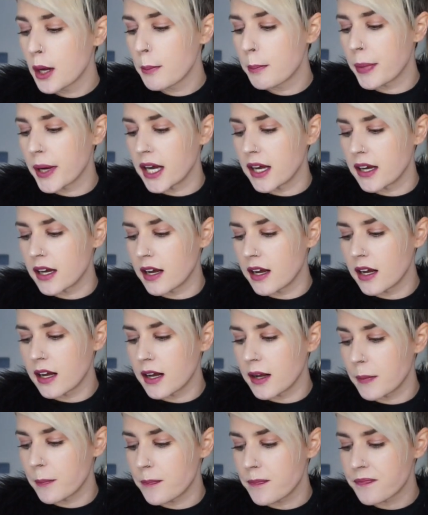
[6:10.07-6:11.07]
but
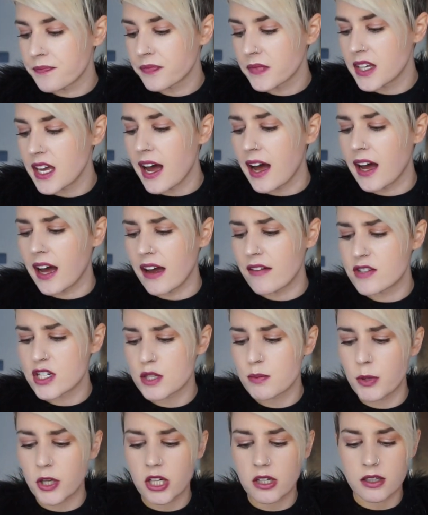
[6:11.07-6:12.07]
um, yeah, I've
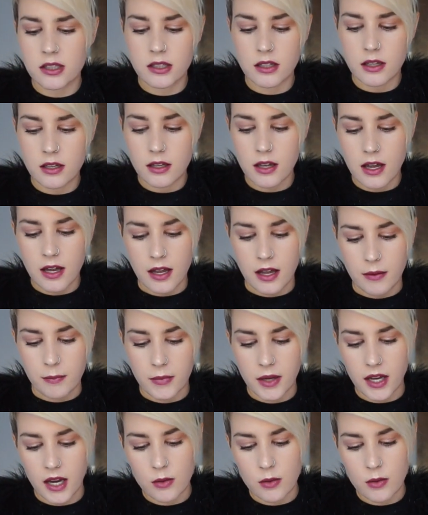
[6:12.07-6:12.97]
just put in, um,